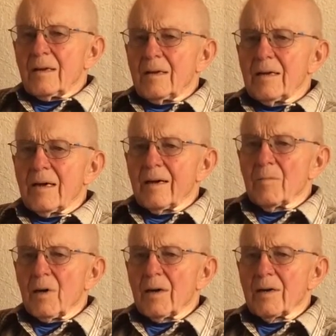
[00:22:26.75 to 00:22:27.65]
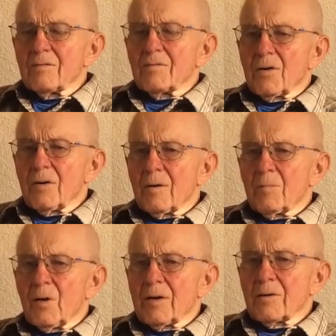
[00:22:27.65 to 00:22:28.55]
He had a market
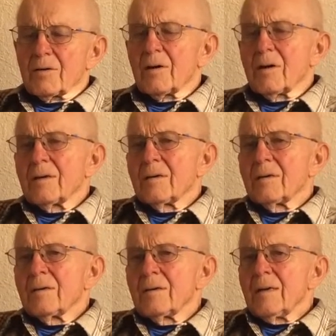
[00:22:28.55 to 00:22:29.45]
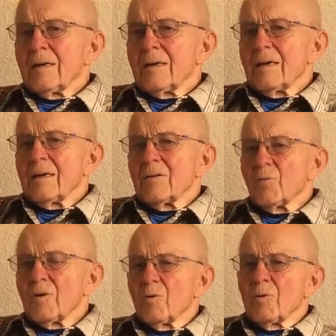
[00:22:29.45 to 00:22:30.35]
garden, and
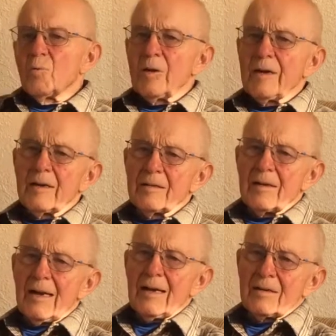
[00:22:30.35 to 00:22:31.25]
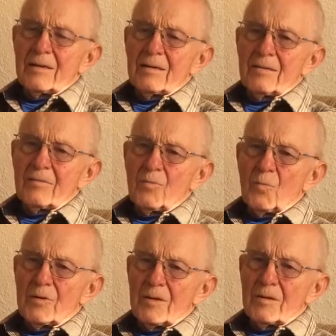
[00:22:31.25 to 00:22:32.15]
we would weed at that, and
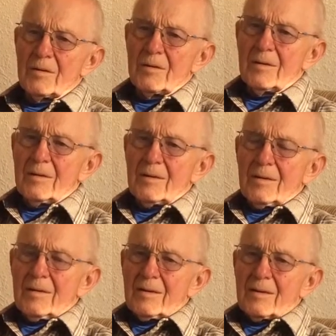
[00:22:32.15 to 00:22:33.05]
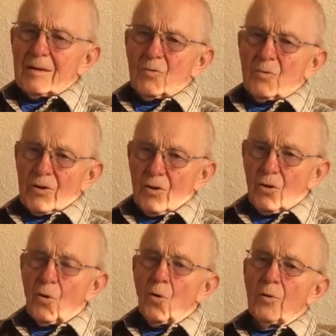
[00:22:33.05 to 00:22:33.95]
with a
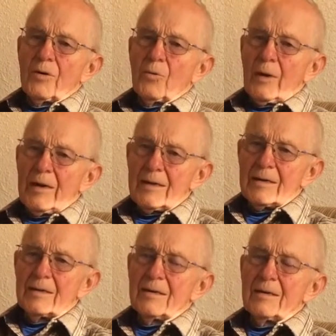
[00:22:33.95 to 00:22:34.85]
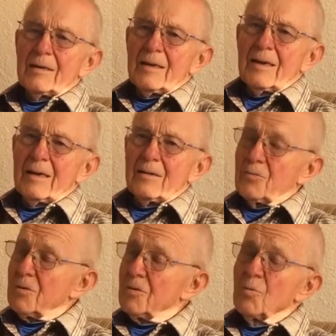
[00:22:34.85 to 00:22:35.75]
hoe and a rake, and
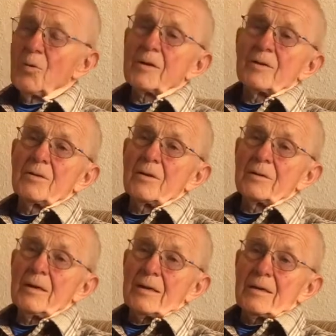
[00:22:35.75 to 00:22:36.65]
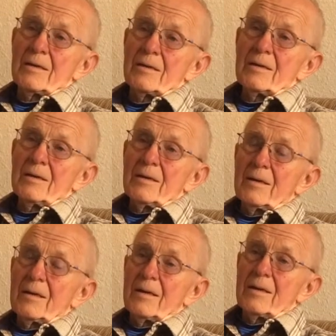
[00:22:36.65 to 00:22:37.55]
we were working all day
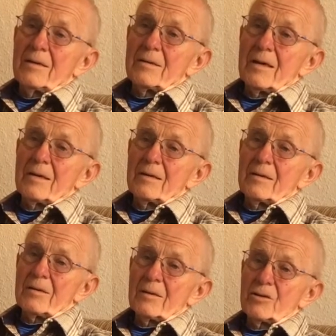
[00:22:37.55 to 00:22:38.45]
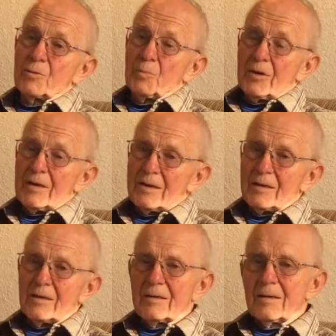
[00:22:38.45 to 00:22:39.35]
and taking a lunch break.
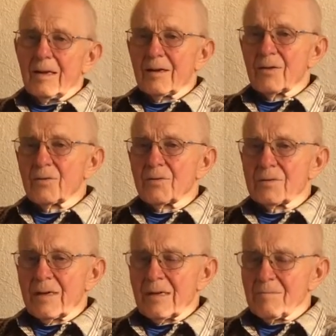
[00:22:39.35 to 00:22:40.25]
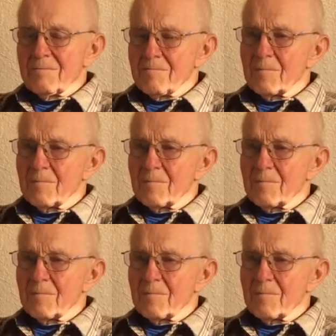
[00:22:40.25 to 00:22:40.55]
Had a good time.